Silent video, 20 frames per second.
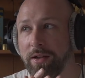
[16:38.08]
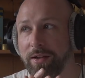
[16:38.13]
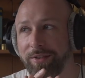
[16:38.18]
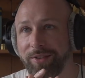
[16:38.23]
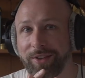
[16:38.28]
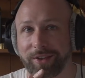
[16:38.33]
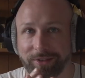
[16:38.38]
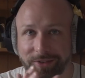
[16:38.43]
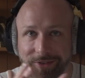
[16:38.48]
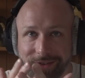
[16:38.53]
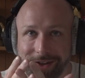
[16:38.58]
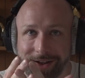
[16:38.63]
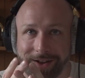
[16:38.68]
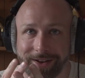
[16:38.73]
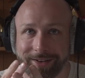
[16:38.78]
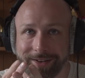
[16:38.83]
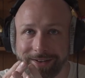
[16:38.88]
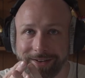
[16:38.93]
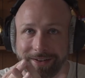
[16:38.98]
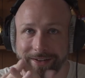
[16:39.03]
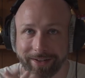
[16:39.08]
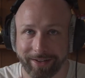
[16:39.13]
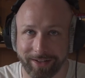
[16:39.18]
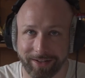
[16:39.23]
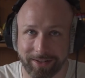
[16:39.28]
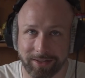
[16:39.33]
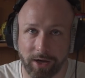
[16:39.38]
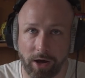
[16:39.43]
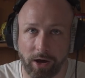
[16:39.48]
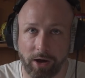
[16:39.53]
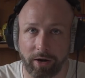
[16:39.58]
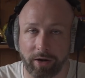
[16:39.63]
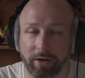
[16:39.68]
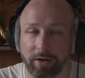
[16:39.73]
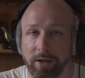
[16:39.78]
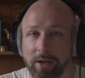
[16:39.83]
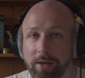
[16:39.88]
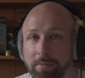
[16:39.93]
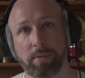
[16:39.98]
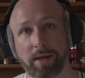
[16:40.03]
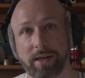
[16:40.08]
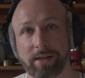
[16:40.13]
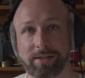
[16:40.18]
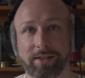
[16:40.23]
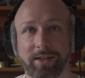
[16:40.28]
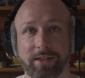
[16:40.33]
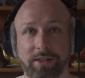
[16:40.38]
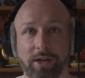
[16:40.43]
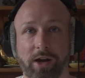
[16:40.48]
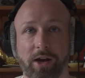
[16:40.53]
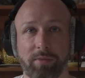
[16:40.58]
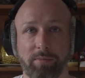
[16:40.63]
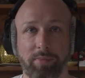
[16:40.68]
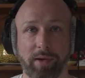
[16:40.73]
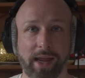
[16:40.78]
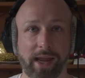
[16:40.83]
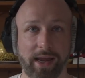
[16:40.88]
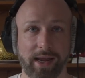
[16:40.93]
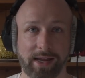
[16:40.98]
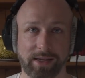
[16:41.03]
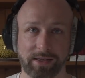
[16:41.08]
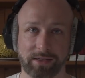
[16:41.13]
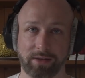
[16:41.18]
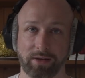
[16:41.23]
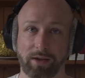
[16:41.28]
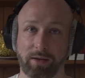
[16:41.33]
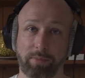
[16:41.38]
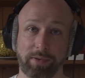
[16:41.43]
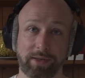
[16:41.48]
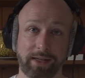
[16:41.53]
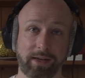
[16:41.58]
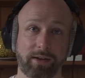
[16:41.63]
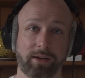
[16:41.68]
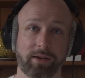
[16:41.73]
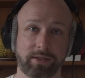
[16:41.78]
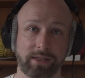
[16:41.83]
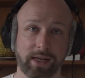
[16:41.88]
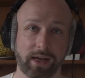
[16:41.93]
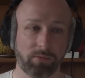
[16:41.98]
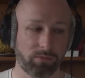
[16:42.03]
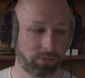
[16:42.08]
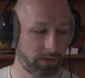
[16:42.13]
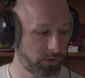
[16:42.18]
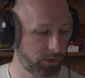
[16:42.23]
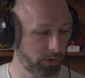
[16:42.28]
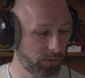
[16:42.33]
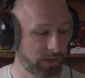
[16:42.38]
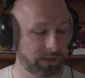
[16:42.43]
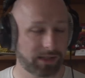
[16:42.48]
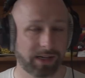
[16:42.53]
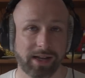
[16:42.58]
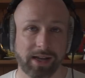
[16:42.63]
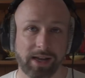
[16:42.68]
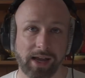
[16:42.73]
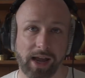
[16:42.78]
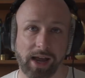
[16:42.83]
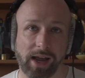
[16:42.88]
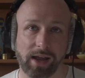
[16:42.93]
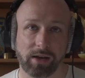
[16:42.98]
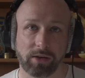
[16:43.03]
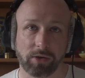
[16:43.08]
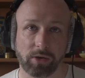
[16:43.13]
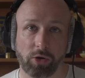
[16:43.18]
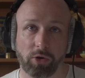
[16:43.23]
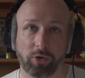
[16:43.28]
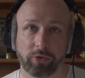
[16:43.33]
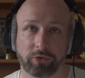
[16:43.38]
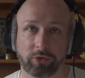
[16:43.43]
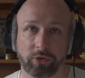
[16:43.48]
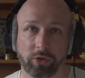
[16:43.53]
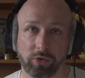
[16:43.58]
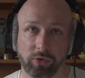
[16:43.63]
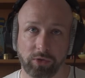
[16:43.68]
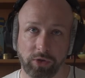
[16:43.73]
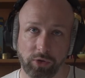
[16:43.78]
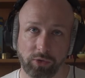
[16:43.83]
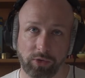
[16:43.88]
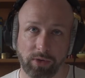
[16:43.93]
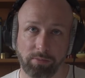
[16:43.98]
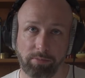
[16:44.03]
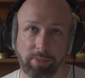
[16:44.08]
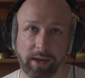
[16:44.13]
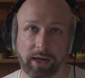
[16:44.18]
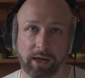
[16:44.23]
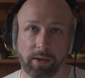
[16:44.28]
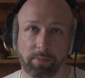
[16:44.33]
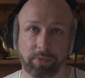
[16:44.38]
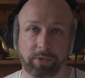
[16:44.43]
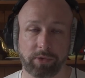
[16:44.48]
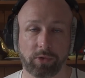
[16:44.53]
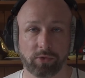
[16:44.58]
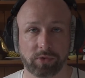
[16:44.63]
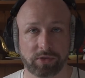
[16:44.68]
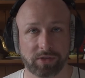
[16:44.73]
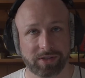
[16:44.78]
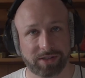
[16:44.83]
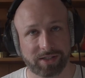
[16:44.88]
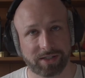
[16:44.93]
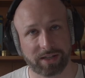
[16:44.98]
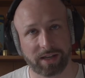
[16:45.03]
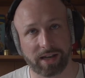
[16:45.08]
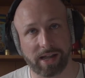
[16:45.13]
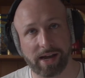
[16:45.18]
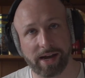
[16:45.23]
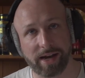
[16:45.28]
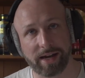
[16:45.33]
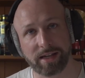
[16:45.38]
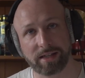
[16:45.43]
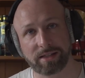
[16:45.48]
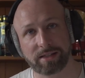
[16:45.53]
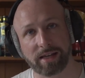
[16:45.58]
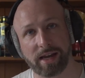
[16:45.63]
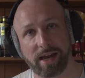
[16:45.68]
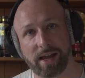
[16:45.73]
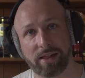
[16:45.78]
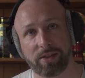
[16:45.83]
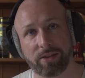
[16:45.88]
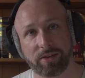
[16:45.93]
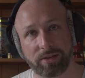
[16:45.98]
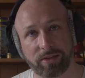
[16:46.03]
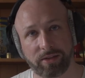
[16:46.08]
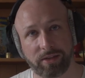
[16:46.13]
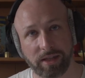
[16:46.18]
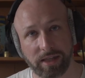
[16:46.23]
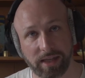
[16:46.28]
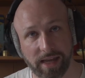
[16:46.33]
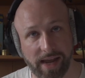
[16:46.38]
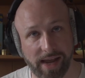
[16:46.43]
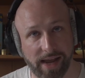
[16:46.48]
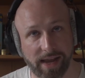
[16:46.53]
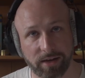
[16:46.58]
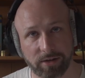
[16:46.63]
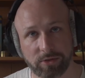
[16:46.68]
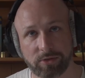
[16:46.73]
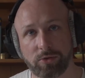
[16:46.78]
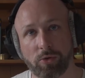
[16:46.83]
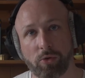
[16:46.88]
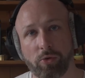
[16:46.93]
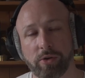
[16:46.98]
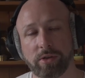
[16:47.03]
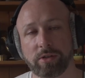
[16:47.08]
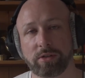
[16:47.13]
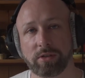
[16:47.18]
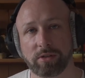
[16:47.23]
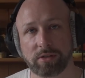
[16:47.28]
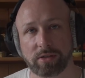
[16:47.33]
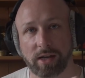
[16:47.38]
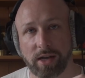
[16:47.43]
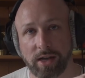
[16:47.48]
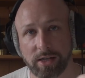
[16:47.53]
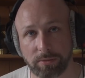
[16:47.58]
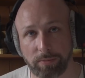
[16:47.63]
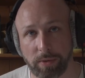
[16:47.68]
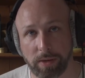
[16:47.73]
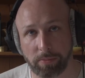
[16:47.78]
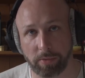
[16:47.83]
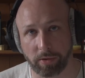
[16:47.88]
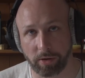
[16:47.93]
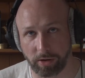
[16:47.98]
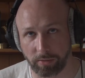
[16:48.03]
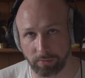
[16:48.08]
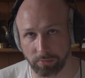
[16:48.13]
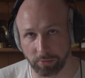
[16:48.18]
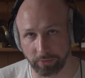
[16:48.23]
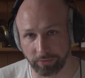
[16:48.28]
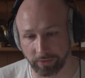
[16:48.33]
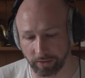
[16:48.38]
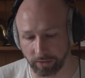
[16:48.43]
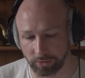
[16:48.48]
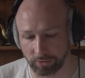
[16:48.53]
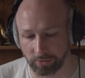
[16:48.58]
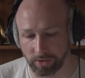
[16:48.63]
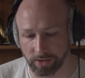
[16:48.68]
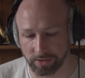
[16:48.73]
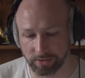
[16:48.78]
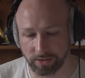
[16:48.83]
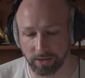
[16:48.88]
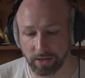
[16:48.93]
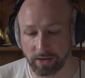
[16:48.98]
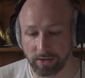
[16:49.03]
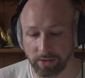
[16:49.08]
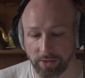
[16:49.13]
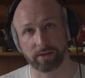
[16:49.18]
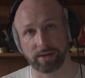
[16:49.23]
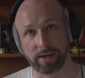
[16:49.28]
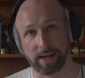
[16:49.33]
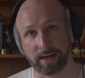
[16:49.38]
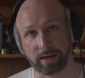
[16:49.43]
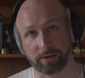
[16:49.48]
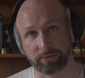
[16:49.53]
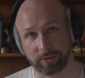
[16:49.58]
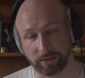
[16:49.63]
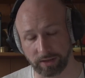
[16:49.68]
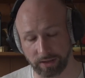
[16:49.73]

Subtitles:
that's not a guitar, because guitar playing has a particular timbre to it, and also you can pick up those slides and the hand noises as people are moving across the neck of the